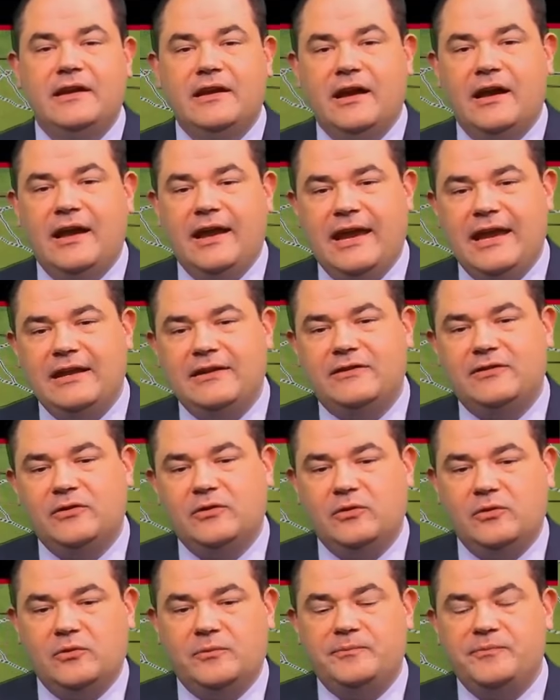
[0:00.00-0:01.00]

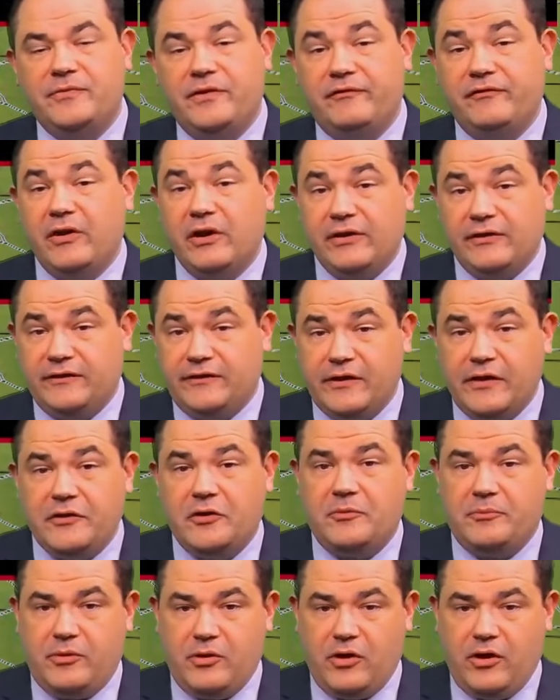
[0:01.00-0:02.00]
into the very
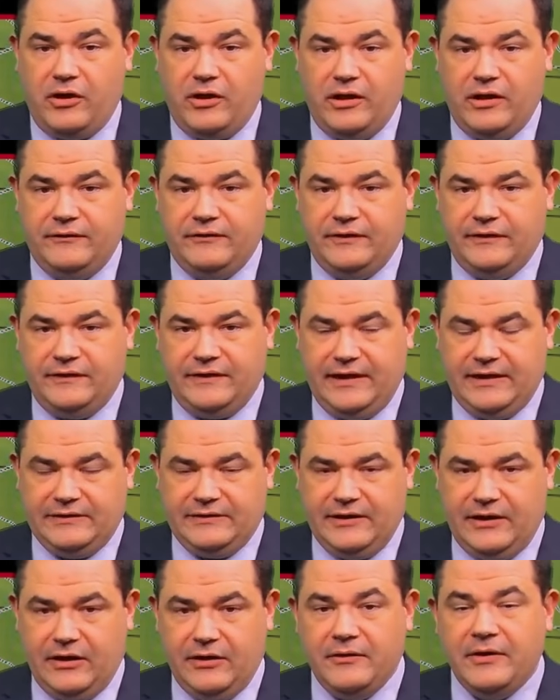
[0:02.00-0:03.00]
southern part of the state
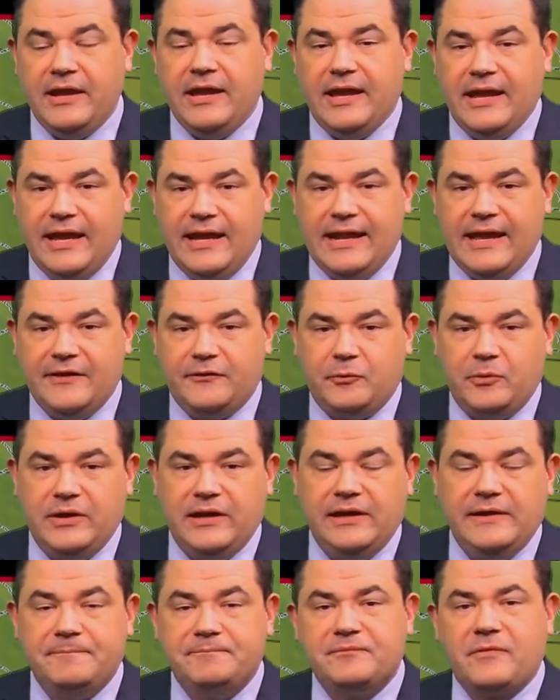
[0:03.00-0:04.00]
there. And as
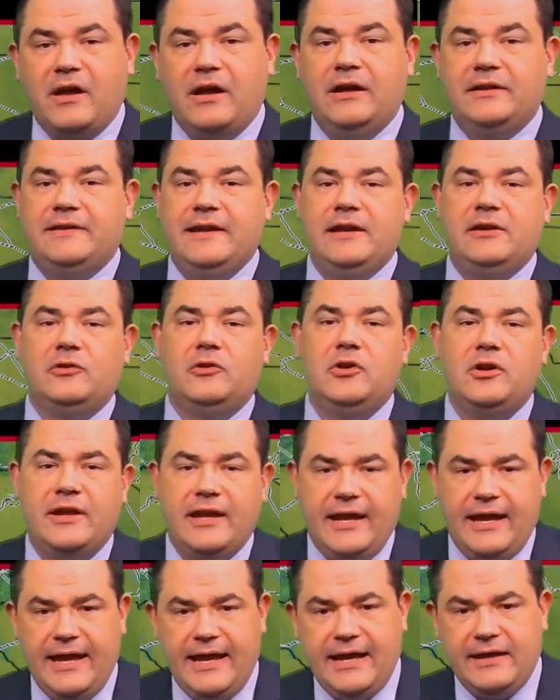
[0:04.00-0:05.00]
we take a look
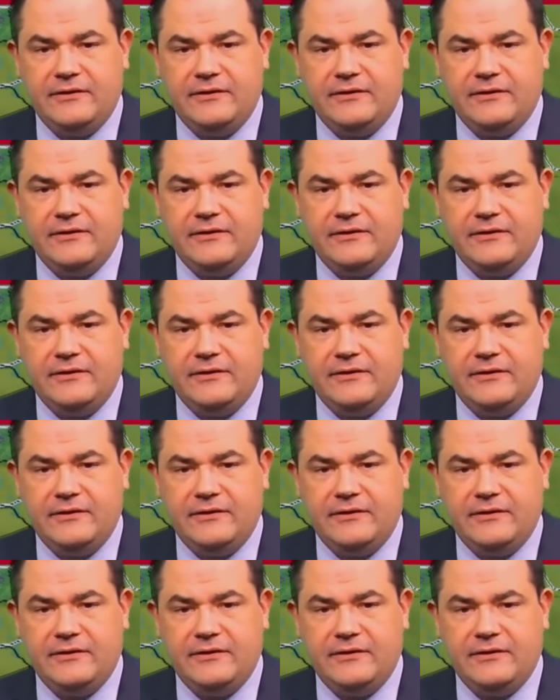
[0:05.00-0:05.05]
at